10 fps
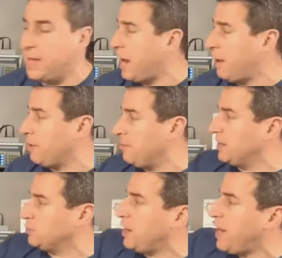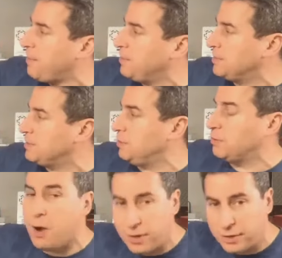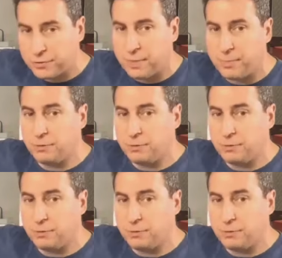carry because what happens is you'll go on a trip